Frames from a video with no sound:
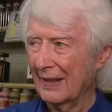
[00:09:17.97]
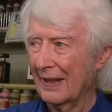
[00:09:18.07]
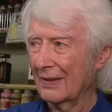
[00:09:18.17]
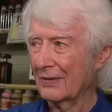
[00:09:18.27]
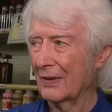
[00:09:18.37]

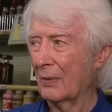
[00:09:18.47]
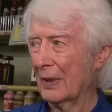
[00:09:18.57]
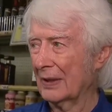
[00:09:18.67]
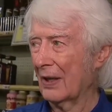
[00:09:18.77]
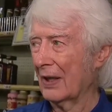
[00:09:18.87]
Yeah, I don't
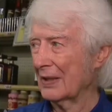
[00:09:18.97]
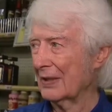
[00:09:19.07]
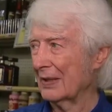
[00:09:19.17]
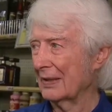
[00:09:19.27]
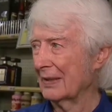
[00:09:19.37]
know what
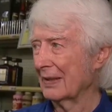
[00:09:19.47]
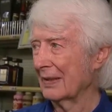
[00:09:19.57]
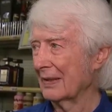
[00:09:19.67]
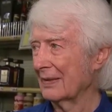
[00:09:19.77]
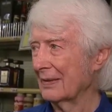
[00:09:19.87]
caused it.